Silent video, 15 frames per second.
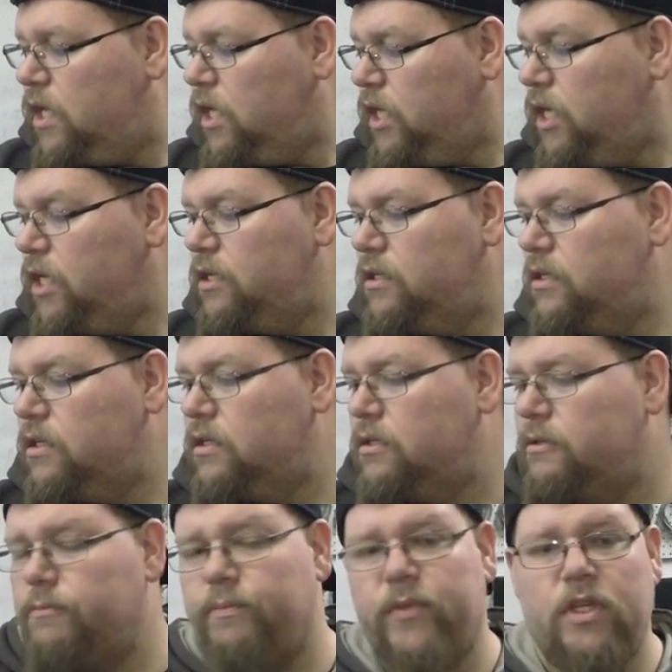And
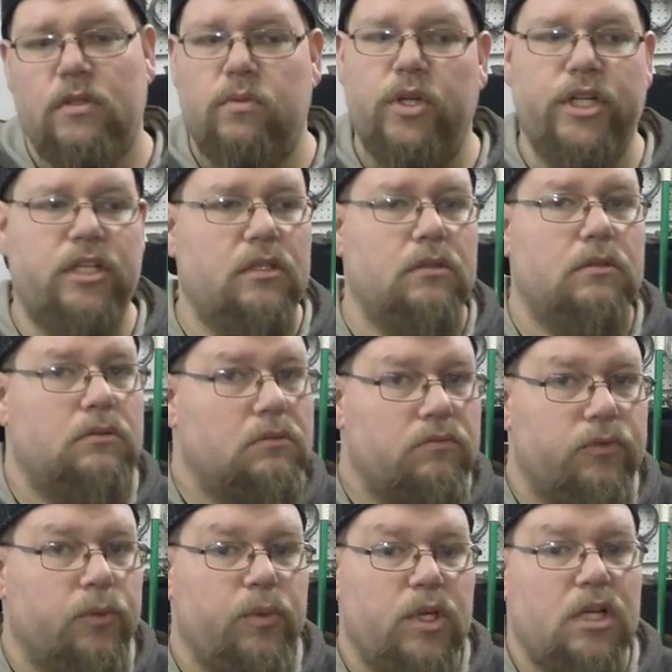uh, it's working
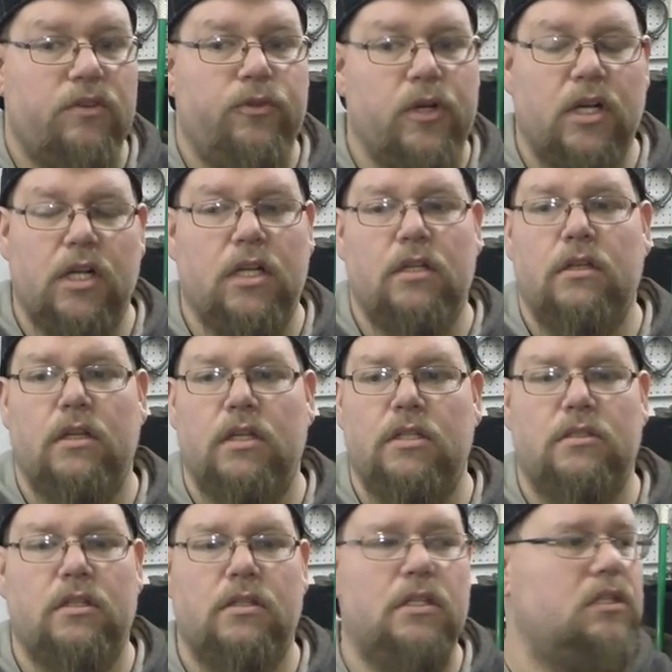for me fine.
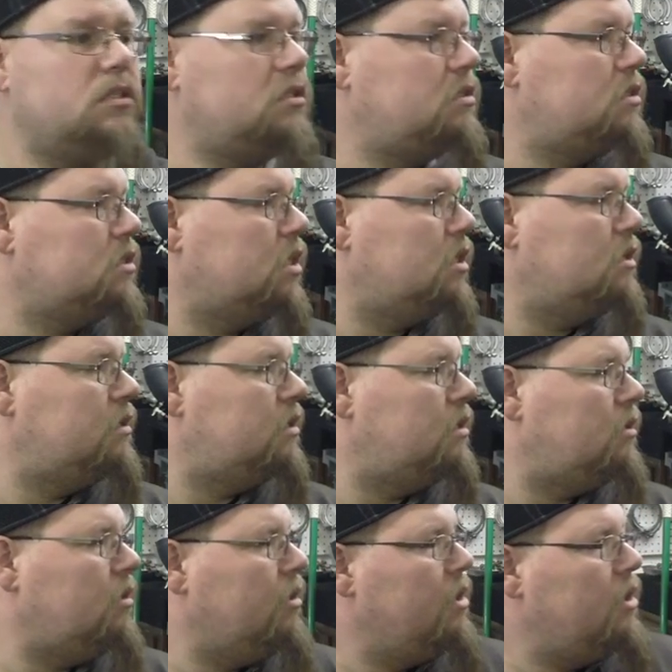And so this is just kind of
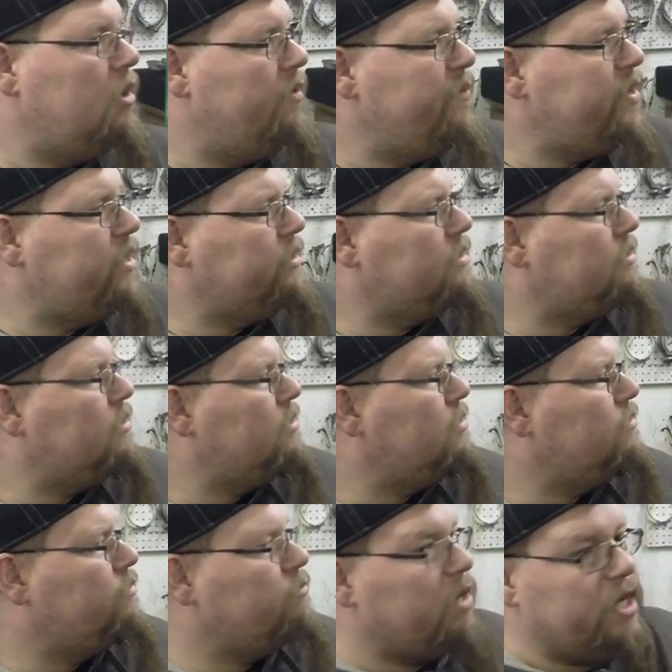like a mix
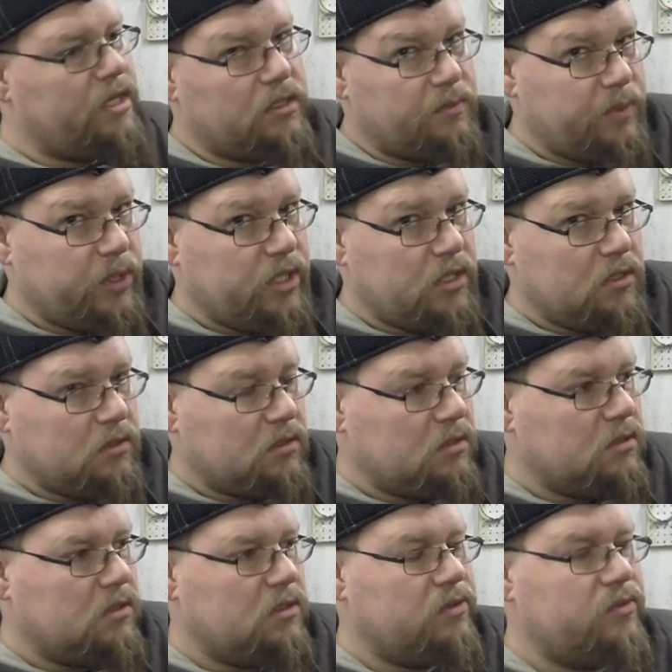of my
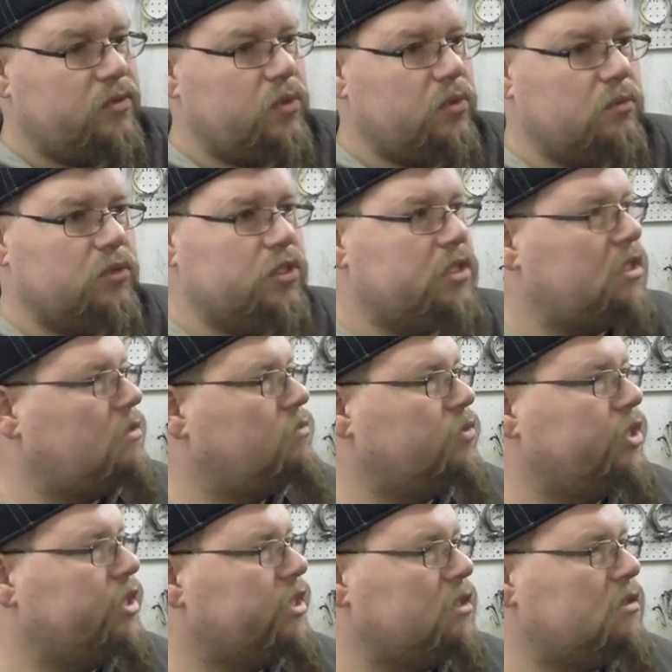experience of doing machine
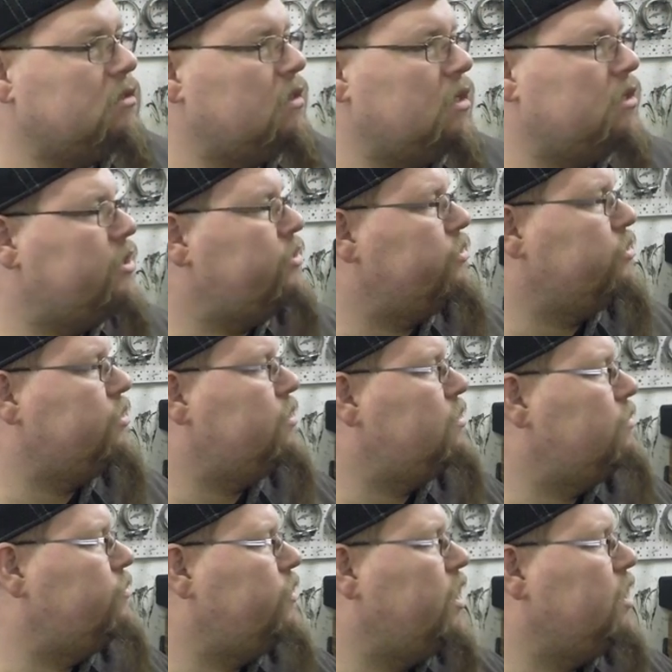work and, and other
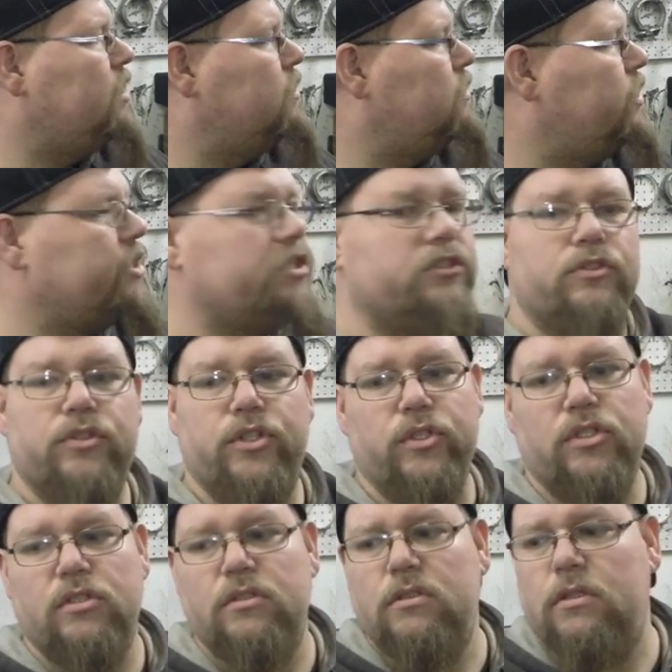stuff and their
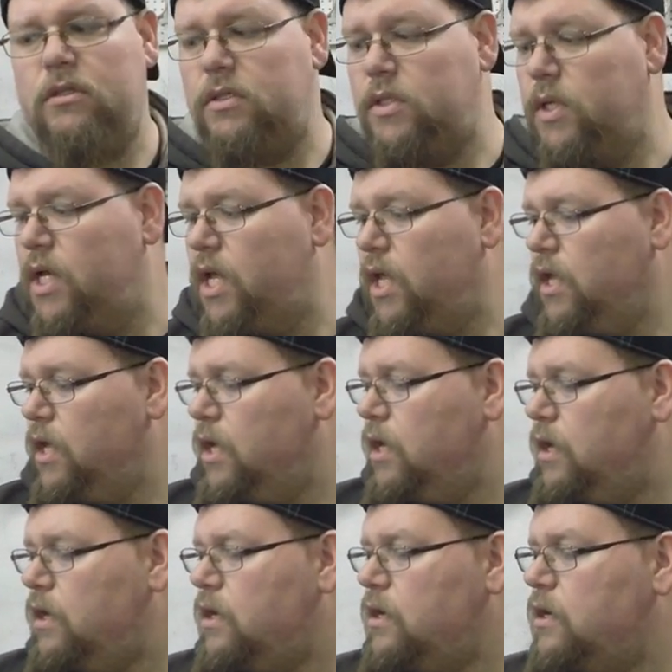instructions. So,
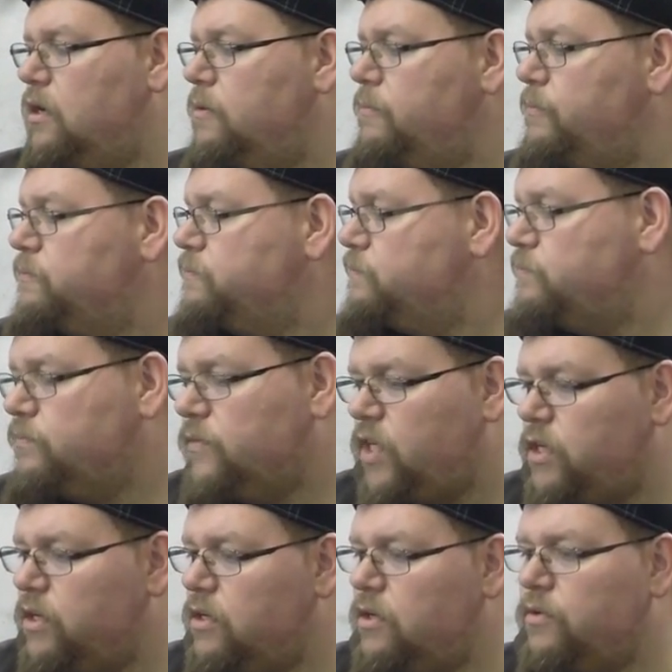um,
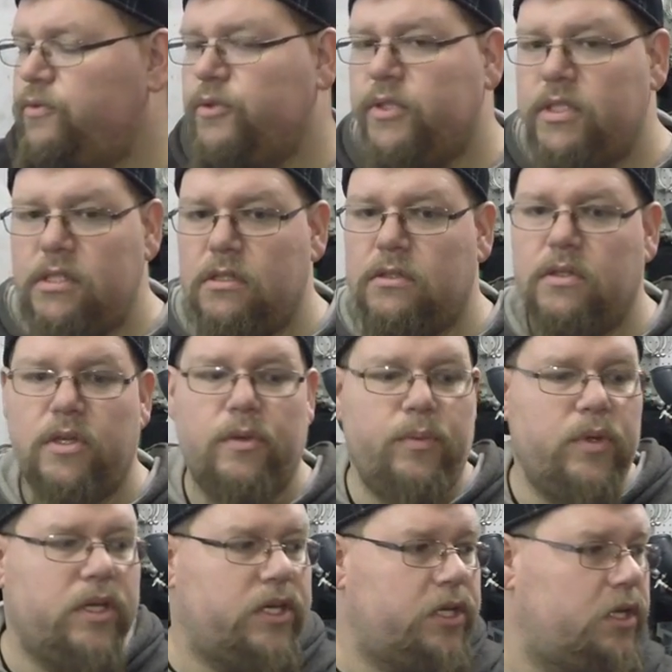you know, hopefully this will
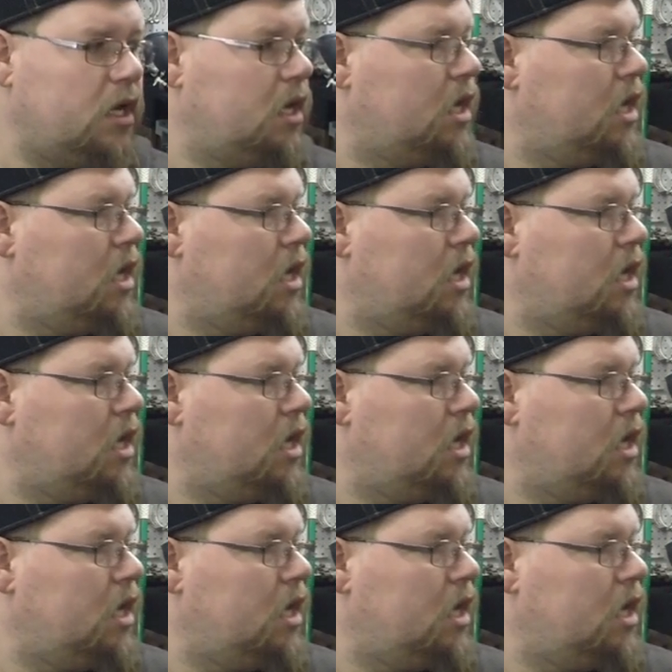help you out.